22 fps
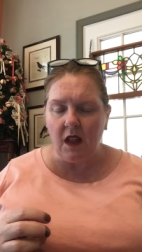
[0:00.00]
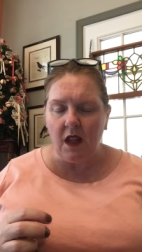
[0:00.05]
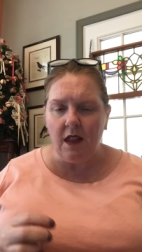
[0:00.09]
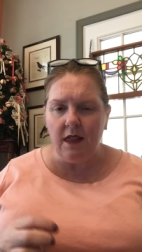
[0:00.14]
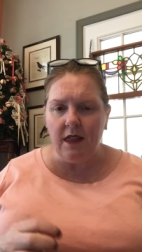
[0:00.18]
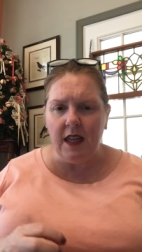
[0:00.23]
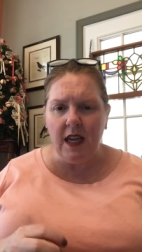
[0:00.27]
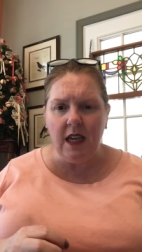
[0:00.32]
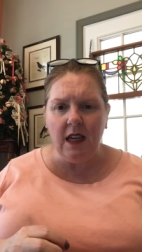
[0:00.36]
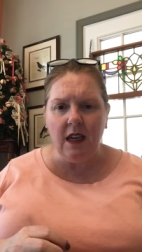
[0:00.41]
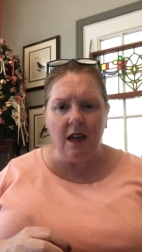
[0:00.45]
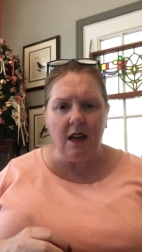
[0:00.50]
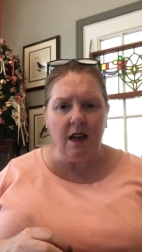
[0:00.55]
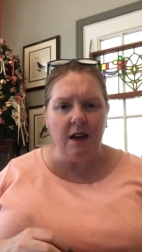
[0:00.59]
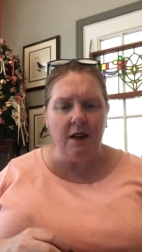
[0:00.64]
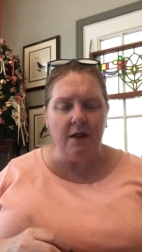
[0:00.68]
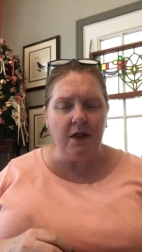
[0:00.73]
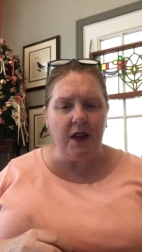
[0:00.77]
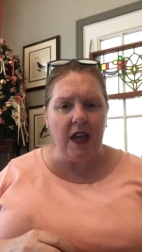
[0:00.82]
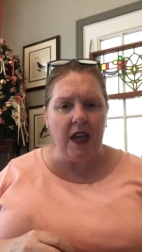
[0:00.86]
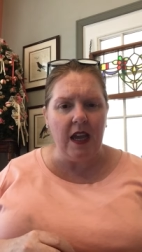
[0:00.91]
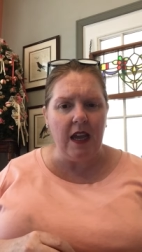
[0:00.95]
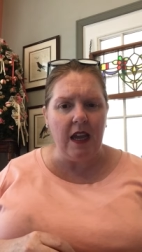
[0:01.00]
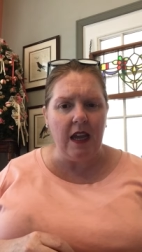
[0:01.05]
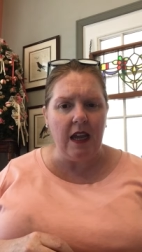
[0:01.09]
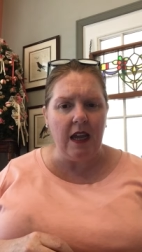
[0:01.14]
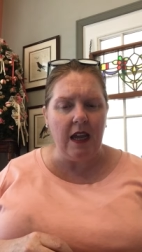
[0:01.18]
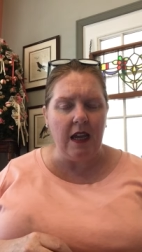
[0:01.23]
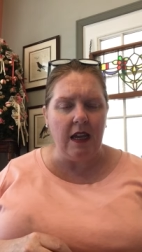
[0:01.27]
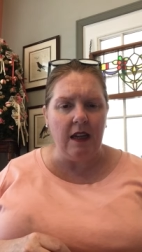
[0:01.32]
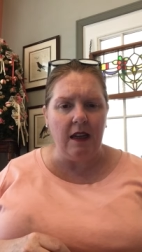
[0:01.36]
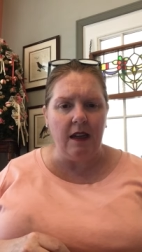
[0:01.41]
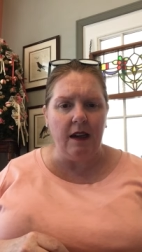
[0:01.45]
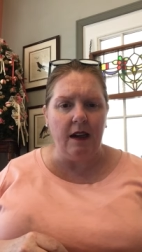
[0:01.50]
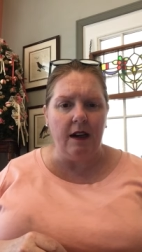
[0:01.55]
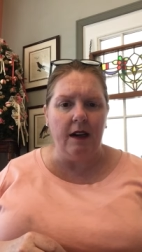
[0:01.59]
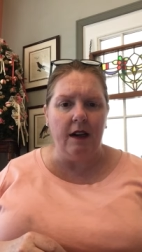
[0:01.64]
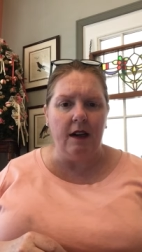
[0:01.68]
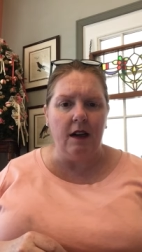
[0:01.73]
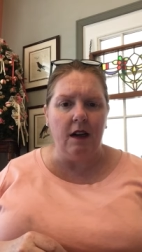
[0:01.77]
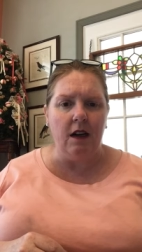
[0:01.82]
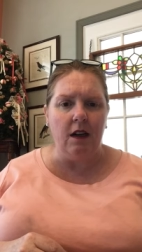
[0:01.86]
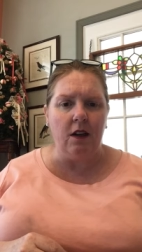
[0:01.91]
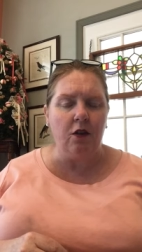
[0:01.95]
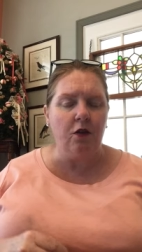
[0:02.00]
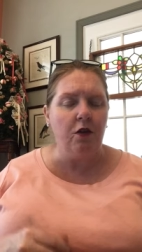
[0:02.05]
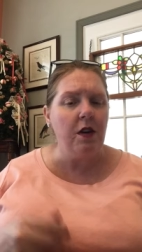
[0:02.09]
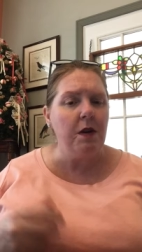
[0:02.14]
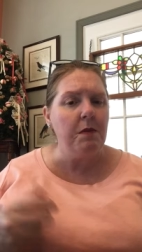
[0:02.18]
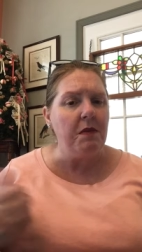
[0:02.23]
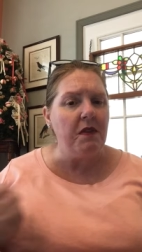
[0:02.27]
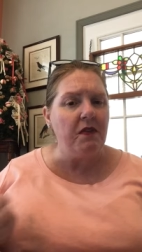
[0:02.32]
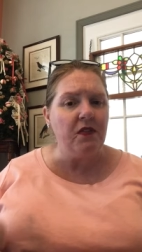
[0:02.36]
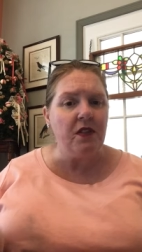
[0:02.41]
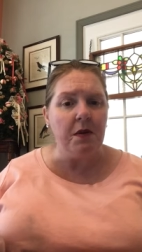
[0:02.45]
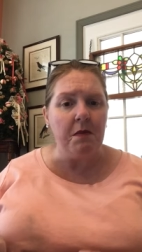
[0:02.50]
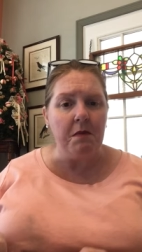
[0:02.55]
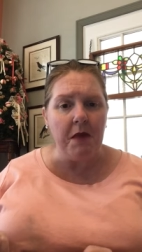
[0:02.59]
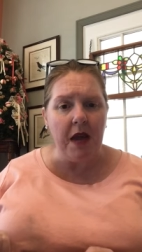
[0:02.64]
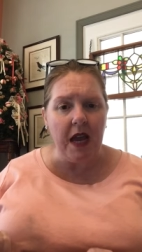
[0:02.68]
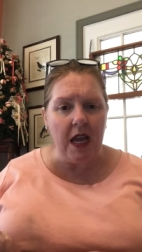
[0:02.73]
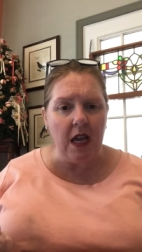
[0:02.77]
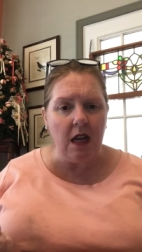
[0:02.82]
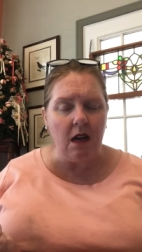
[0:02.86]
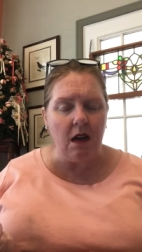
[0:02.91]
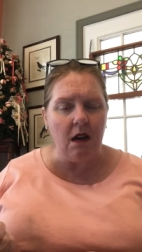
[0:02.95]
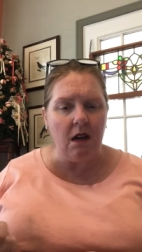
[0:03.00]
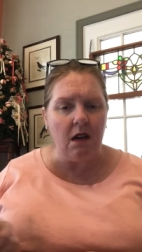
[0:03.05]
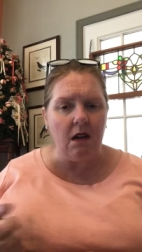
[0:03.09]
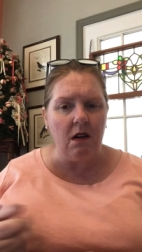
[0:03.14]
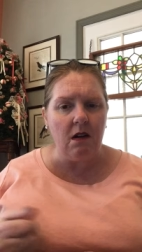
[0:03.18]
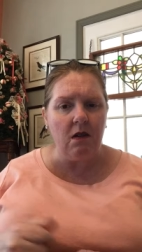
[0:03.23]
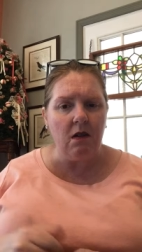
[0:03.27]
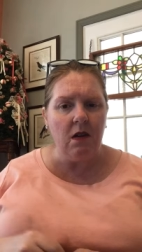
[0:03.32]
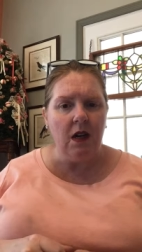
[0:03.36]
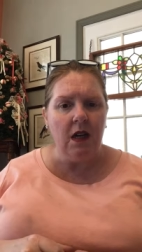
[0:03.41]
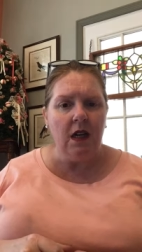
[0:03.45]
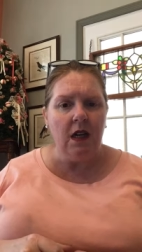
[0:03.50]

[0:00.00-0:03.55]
Think of a cream of tomato.